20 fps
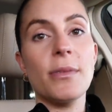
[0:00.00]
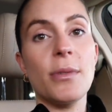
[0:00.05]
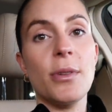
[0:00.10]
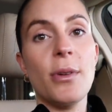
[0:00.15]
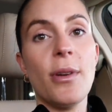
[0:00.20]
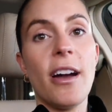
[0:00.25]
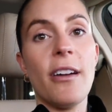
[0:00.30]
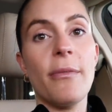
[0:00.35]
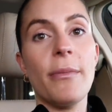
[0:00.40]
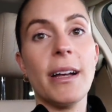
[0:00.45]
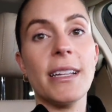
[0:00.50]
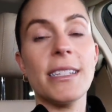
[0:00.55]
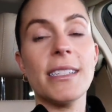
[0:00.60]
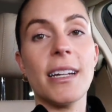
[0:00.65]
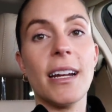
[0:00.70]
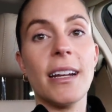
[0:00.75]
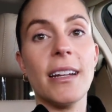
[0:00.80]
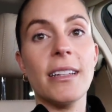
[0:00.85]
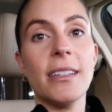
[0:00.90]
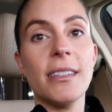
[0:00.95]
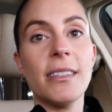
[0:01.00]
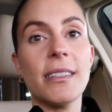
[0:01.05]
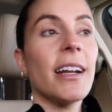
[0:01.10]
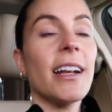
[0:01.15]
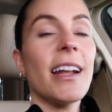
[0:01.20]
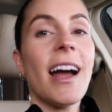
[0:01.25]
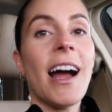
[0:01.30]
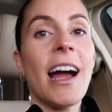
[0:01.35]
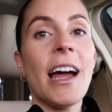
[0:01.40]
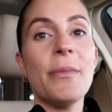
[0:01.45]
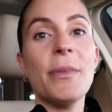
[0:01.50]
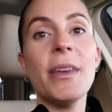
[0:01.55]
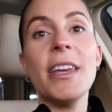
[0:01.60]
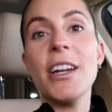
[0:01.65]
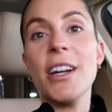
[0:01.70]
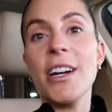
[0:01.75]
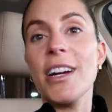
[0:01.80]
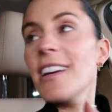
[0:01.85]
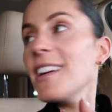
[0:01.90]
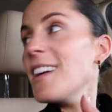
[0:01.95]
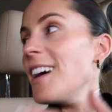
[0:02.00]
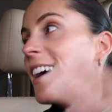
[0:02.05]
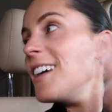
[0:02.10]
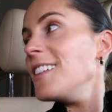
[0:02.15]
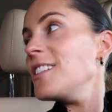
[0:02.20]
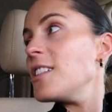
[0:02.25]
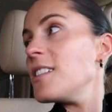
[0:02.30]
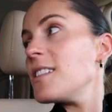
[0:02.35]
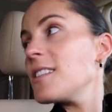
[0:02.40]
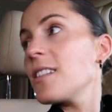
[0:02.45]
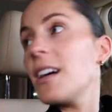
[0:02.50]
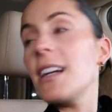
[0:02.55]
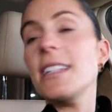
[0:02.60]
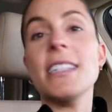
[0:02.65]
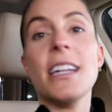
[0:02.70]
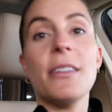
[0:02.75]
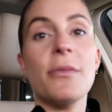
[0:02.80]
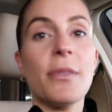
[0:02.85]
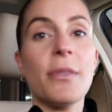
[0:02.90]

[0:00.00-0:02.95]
when you have mastitis. I'm here, I just got done